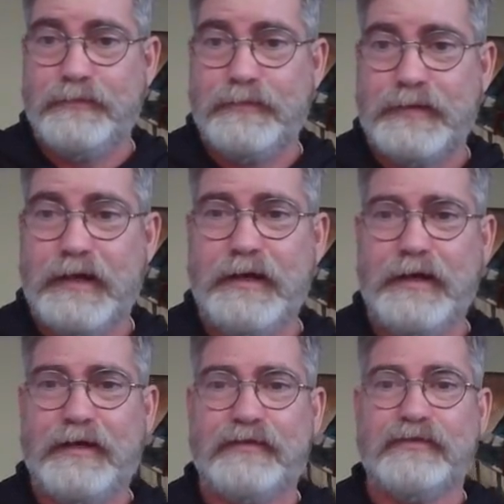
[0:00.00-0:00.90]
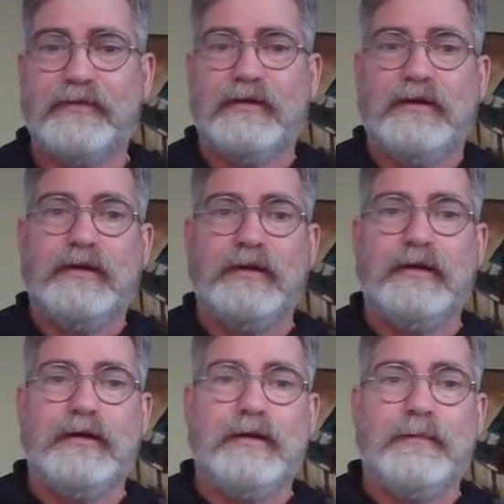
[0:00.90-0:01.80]
There it is.
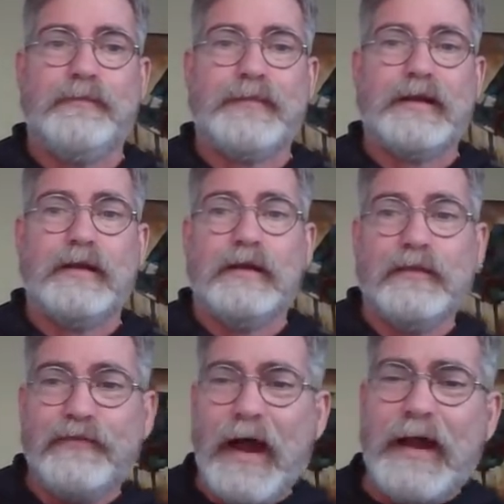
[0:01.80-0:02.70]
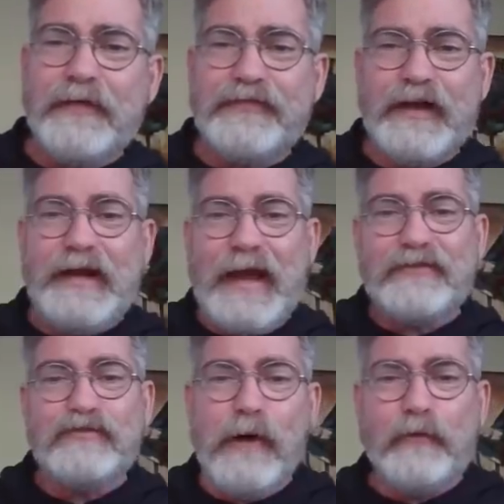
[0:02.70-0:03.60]
Leviathan
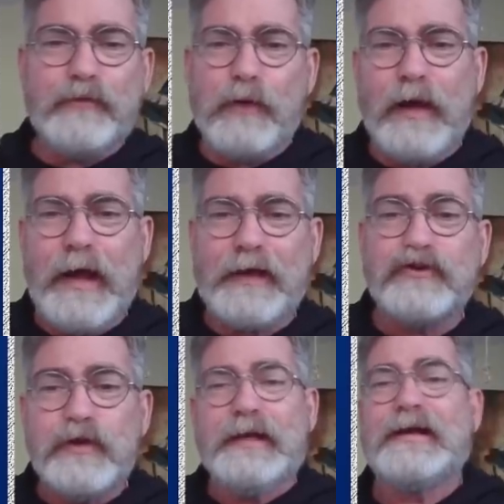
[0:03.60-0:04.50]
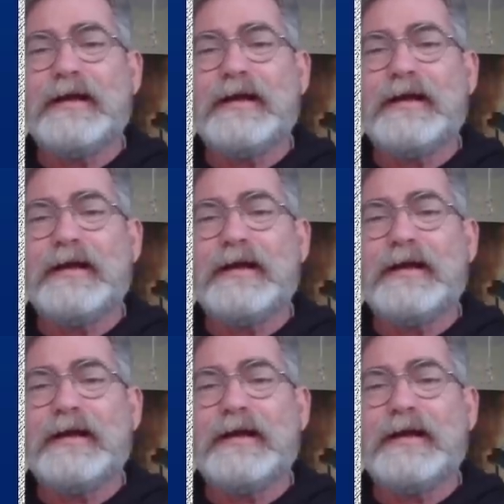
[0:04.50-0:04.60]
has multiple heads. You did